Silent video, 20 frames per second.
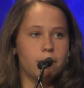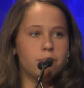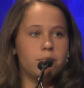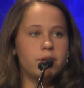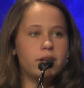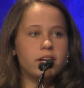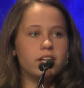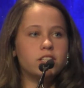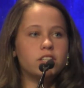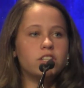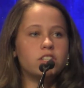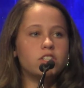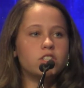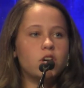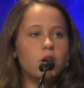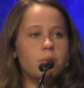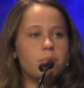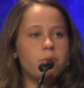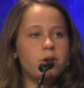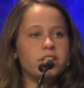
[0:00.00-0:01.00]
Being the
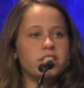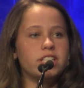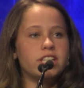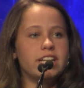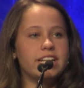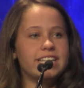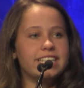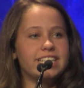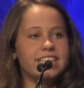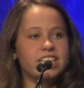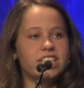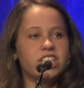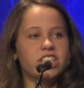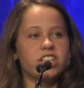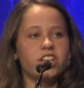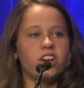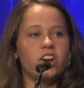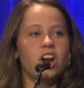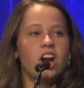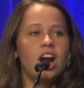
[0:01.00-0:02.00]
JOOI president this
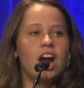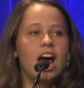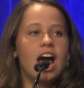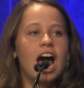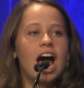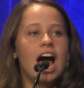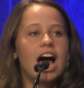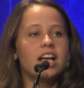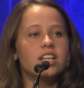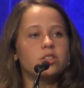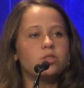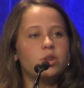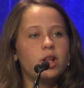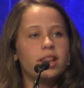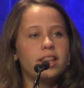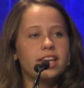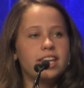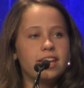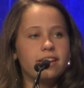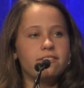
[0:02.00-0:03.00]
year has
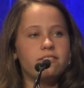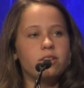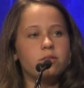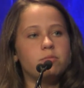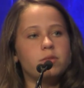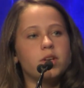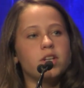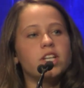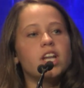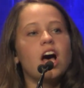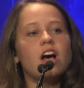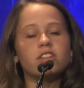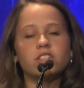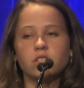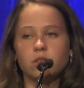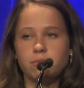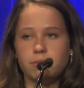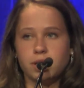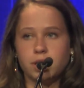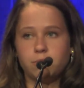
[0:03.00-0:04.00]
really given me an
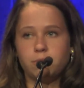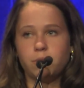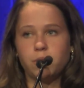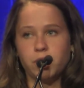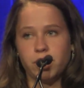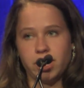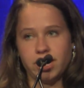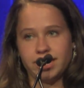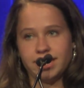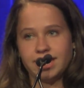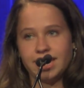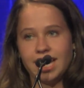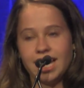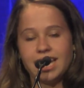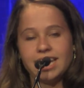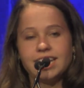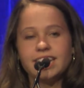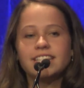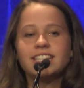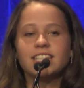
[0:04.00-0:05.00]
awesome experience,
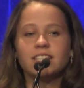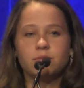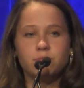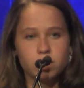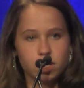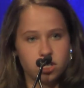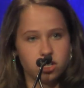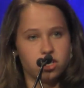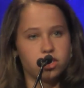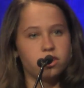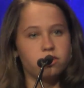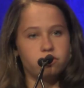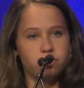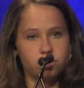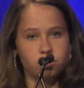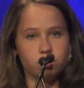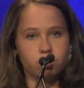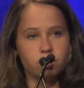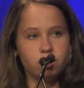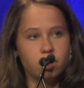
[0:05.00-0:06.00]
and this is because
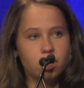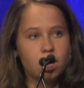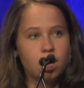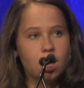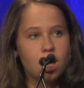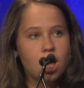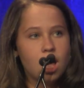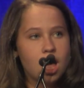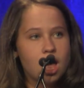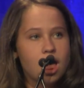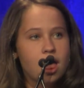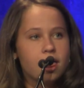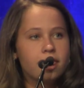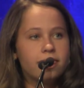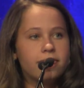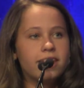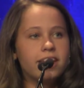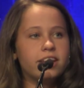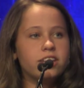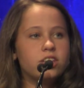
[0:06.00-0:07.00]
you.
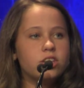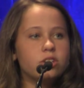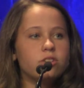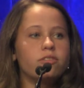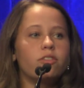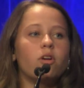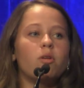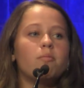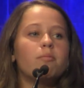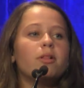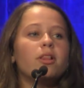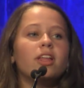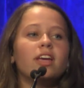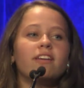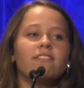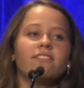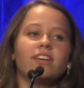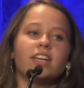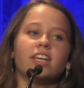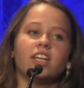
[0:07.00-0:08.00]
Thank you for
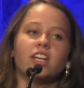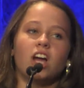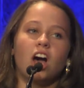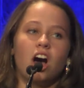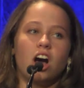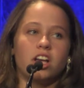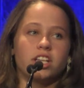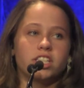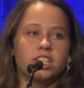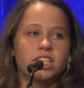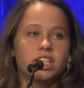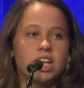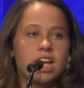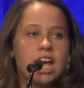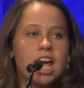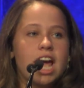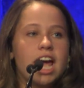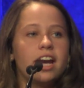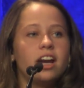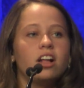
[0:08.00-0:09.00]
believing in us,
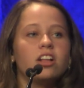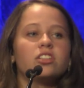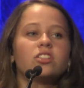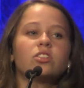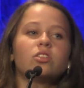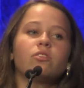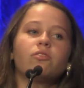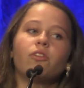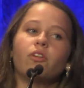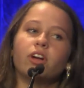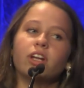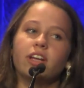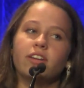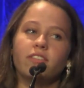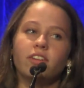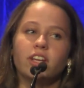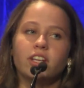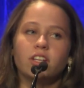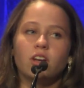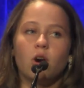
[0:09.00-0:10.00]
and also for
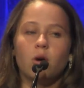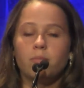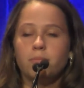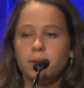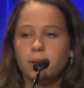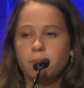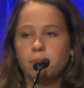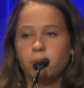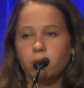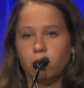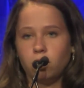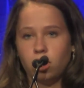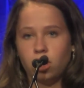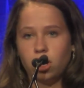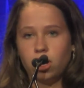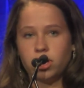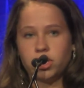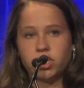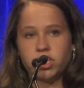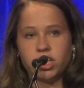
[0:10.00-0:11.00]
giving young people
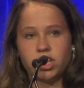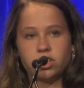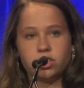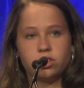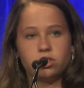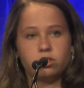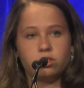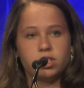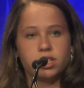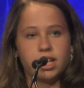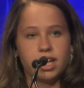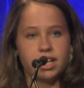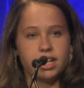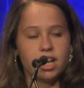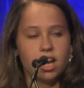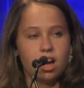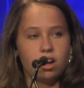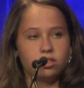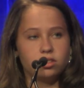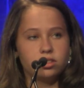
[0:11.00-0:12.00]
a chance to
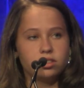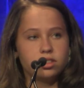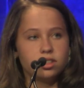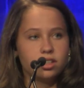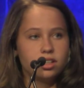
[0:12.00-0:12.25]
stand out.